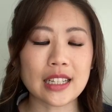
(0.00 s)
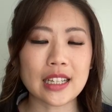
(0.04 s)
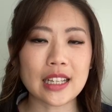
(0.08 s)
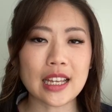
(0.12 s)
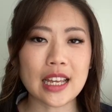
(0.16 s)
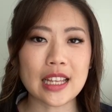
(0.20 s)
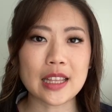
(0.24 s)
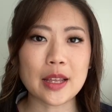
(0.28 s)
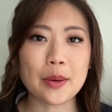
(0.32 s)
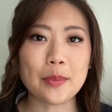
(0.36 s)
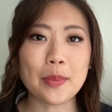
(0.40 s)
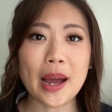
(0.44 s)

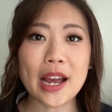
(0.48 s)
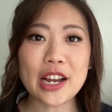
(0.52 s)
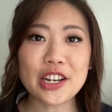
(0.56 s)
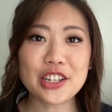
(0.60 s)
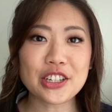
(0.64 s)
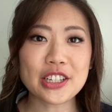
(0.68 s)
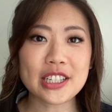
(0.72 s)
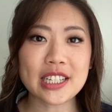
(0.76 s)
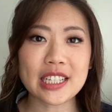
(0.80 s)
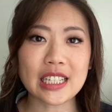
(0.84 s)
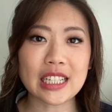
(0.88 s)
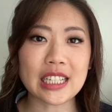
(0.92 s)
And the
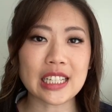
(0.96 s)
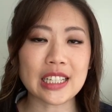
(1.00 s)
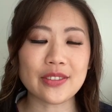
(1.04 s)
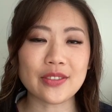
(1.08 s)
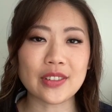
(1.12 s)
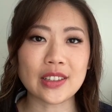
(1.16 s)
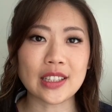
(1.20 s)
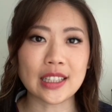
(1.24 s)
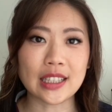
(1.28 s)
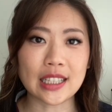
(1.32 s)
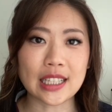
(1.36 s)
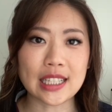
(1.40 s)
binder didn't
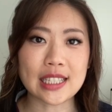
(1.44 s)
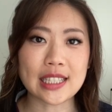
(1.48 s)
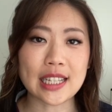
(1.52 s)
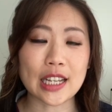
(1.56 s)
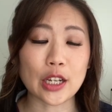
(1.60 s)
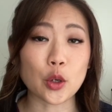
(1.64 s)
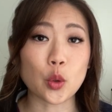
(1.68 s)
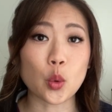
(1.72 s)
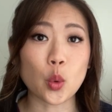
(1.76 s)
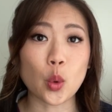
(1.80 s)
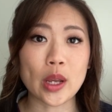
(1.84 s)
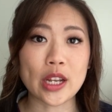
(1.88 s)
even list
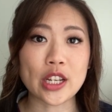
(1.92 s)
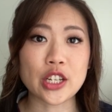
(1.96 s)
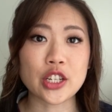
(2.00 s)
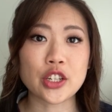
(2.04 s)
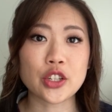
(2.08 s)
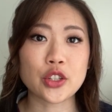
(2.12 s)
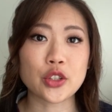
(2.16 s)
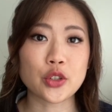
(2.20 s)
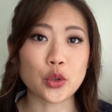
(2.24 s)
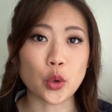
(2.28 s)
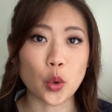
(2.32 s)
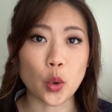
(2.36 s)
like which
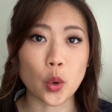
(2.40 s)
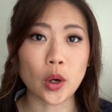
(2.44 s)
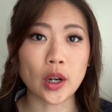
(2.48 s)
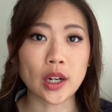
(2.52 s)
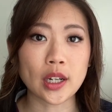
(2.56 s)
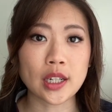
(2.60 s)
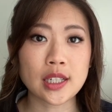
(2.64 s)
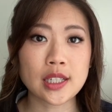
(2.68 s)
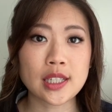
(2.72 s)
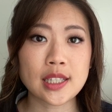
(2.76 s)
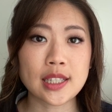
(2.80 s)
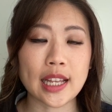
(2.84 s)

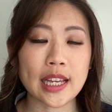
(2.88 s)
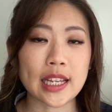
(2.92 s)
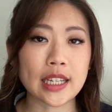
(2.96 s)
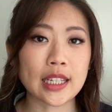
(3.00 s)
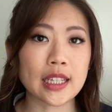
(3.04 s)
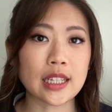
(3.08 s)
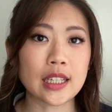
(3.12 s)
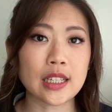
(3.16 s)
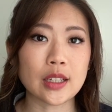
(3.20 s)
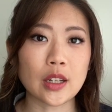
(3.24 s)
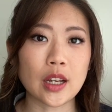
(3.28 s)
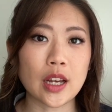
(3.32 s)
stores,
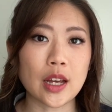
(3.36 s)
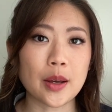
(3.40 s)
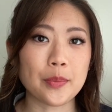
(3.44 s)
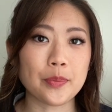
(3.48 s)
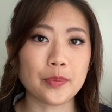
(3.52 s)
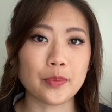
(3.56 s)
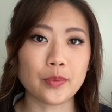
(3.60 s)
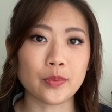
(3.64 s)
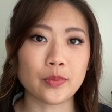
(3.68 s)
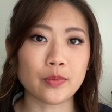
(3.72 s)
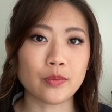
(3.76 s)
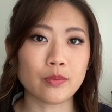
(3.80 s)
like
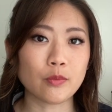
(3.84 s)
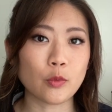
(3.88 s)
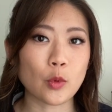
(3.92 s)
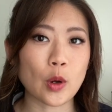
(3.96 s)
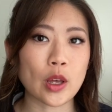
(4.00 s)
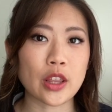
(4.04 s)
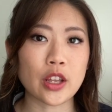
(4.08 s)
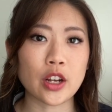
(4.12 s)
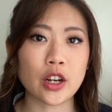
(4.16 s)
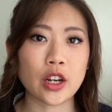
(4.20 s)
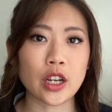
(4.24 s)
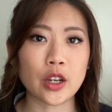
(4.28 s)
um,
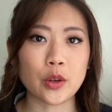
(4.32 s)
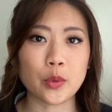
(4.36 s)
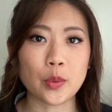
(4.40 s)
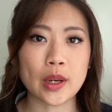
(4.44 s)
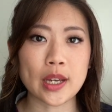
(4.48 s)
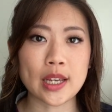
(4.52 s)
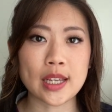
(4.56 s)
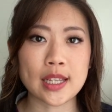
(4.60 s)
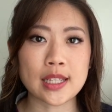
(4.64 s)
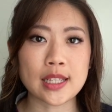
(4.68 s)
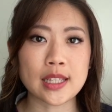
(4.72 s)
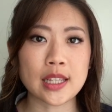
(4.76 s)
whether it
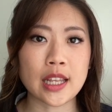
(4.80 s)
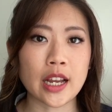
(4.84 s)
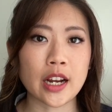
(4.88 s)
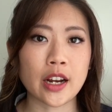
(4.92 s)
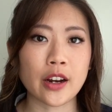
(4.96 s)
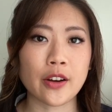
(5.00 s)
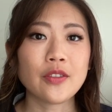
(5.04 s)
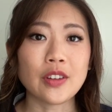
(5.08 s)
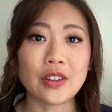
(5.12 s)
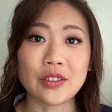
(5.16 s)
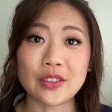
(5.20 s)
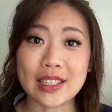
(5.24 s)
was
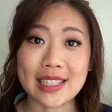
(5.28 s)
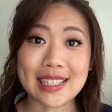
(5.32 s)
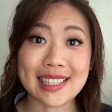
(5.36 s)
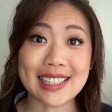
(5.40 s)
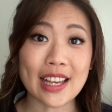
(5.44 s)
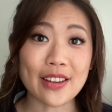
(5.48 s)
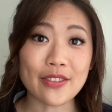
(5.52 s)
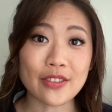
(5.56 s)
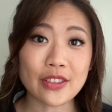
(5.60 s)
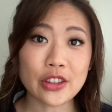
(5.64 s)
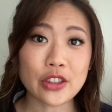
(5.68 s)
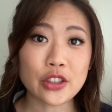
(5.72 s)
their
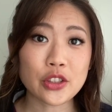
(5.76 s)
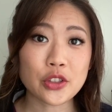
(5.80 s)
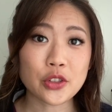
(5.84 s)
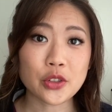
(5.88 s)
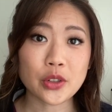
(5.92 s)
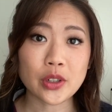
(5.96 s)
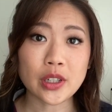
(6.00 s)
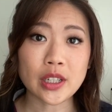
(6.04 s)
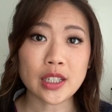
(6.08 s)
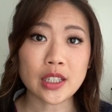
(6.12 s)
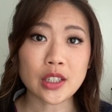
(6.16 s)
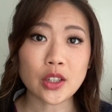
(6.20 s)
57th
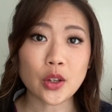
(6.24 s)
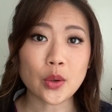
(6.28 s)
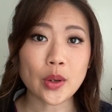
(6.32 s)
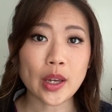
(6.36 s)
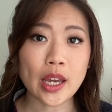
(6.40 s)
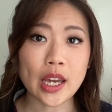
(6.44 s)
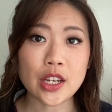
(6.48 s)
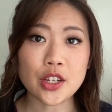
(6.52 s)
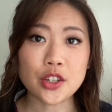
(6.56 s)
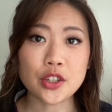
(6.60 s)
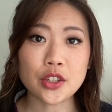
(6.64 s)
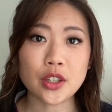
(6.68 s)
Street
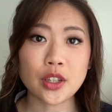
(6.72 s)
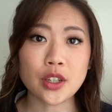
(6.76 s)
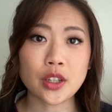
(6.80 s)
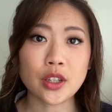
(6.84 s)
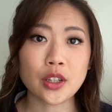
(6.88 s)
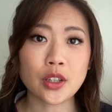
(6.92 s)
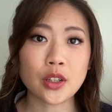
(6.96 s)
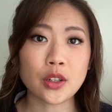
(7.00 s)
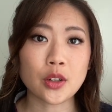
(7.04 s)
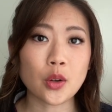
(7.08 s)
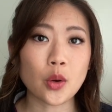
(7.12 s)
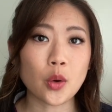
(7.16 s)

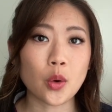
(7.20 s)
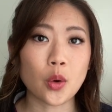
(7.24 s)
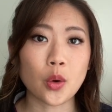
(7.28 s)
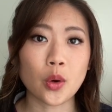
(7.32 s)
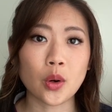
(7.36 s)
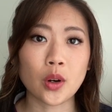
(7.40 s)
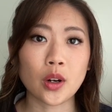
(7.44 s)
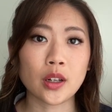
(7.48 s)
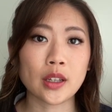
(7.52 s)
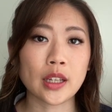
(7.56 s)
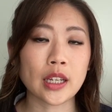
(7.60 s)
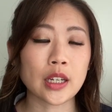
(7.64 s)
location
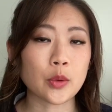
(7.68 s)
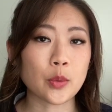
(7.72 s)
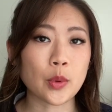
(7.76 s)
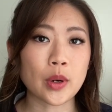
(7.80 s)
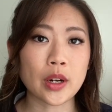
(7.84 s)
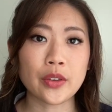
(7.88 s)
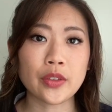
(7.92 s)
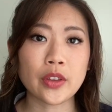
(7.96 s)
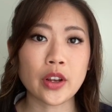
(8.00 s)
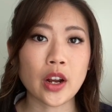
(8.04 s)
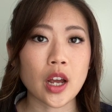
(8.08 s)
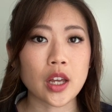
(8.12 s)
or like one
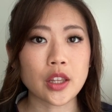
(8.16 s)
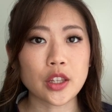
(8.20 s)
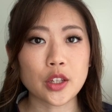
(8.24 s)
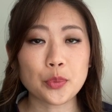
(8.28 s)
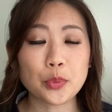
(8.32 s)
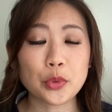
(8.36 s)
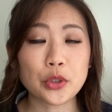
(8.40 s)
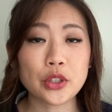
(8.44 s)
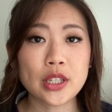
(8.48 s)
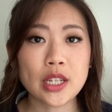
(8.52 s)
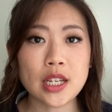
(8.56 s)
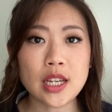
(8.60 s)
of their other
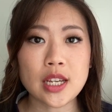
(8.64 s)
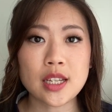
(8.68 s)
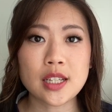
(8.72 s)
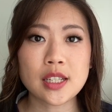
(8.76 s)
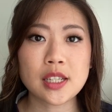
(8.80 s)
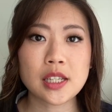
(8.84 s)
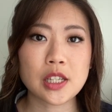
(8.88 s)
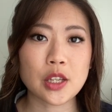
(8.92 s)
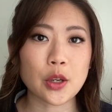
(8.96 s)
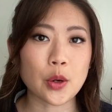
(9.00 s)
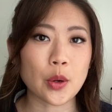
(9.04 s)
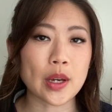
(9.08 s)
boutiques.
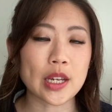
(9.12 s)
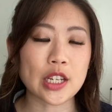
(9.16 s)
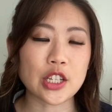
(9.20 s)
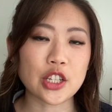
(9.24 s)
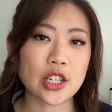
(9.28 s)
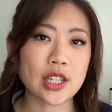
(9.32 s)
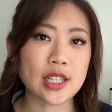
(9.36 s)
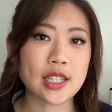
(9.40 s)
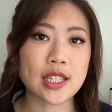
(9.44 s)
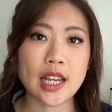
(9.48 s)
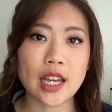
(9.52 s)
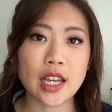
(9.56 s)
So it
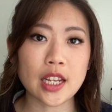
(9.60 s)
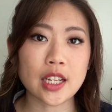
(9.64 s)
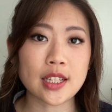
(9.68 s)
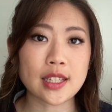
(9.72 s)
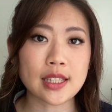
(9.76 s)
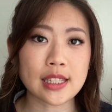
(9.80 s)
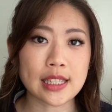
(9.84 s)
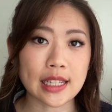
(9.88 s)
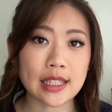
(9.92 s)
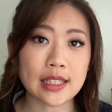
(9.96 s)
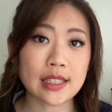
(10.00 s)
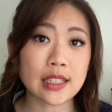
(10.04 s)
just said
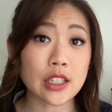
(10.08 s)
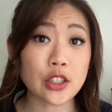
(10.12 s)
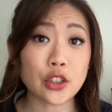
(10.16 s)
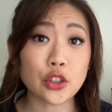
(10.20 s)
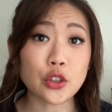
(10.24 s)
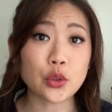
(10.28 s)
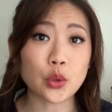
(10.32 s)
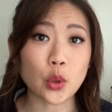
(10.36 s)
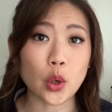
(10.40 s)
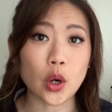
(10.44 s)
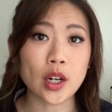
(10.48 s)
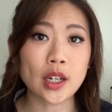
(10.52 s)
six in New
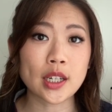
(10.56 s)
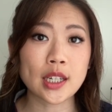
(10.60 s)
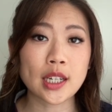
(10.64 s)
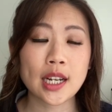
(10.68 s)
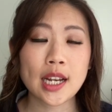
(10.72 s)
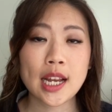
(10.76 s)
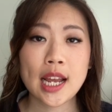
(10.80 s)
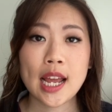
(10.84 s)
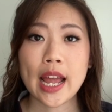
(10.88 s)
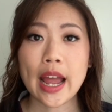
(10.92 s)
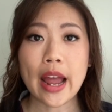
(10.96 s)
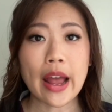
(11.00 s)
York,
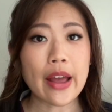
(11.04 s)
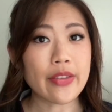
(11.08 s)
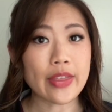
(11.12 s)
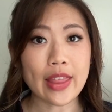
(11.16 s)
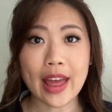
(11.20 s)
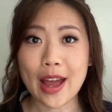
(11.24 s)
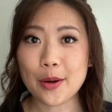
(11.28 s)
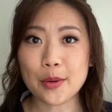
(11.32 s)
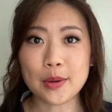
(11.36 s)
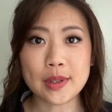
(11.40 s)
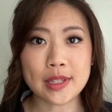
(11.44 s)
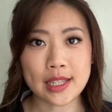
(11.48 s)
and
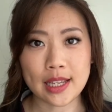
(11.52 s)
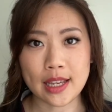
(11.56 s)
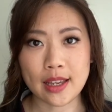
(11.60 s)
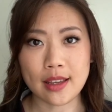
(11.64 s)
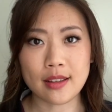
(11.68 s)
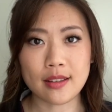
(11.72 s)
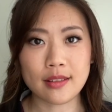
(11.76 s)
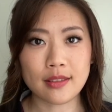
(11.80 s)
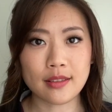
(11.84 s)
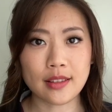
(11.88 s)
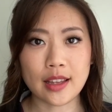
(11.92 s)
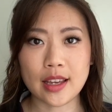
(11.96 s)
that was it.
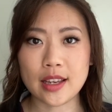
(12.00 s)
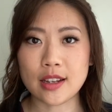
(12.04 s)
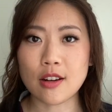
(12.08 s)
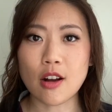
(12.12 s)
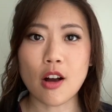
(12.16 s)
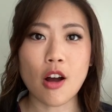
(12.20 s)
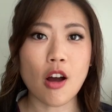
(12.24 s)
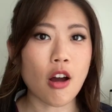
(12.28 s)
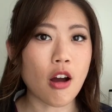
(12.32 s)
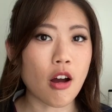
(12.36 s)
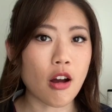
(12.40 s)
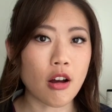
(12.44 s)
Like
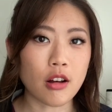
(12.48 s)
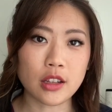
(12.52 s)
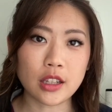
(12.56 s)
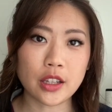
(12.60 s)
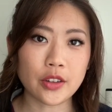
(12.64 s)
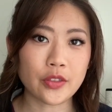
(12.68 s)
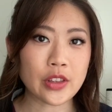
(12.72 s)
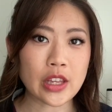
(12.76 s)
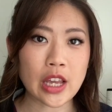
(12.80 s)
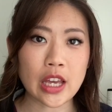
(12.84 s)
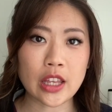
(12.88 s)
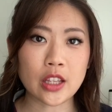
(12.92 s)
all
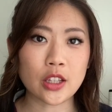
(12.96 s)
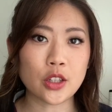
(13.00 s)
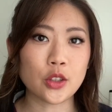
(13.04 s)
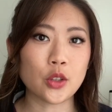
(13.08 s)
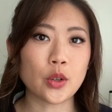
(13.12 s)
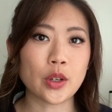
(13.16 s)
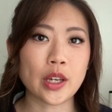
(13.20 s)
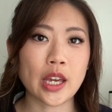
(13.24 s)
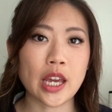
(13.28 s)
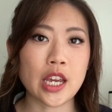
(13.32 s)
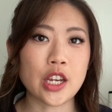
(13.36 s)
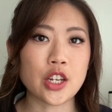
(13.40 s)
of the other
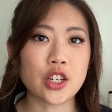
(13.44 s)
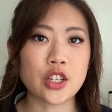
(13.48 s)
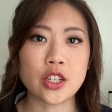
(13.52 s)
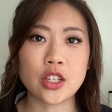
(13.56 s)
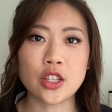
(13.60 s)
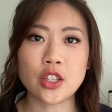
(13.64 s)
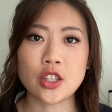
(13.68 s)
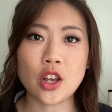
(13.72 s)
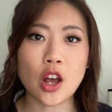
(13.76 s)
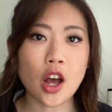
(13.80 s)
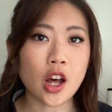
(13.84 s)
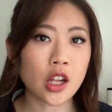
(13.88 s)

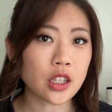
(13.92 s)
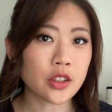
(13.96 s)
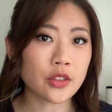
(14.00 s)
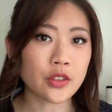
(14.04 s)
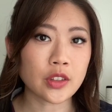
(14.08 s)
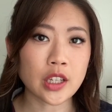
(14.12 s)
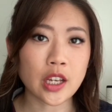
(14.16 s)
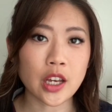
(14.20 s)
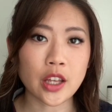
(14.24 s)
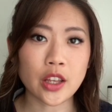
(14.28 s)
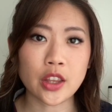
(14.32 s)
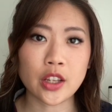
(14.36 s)
locations, all of
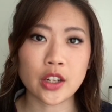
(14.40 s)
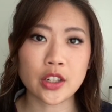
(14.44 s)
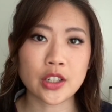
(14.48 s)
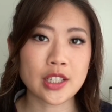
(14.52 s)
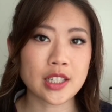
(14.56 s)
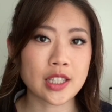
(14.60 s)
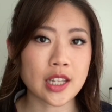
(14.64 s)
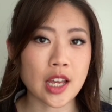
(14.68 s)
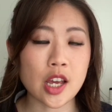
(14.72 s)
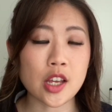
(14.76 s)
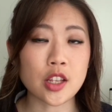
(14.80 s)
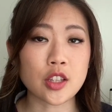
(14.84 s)
the other
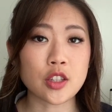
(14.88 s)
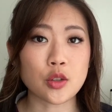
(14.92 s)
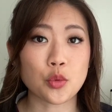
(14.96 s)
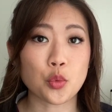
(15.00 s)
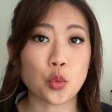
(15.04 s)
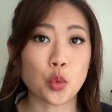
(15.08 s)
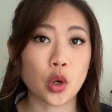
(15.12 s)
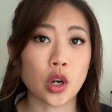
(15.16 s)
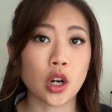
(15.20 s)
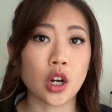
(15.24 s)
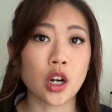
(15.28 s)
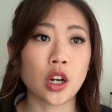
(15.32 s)
states
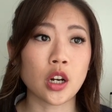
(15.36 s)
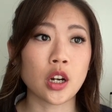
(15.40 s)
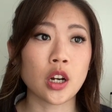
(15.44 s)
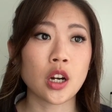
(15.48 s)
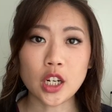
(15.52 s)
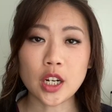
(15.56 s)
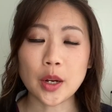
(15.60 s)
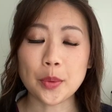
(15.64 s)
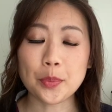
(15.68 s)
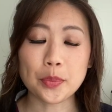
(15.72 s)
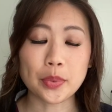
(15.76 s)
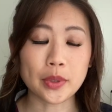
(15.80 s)
were
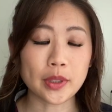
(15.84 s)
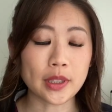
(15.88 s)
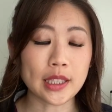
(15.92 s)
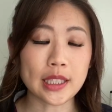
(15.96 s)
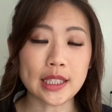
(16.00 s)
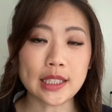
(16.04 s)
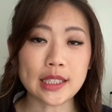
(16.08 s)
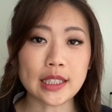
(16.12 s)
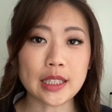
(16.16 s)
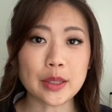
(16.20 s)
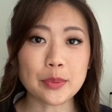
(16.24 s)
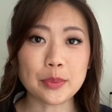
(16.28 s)

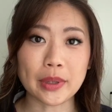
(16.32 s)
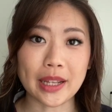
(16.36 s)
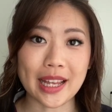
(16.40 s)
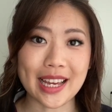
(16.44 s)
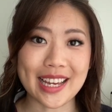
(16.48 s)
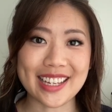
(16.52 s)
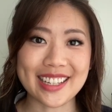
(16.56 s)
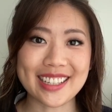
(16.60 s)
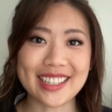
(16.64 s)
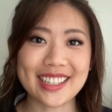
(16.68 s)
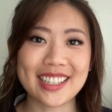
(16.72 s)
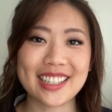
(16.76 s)
completely
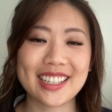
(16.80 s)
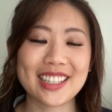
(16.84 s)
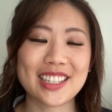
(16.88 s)
blank.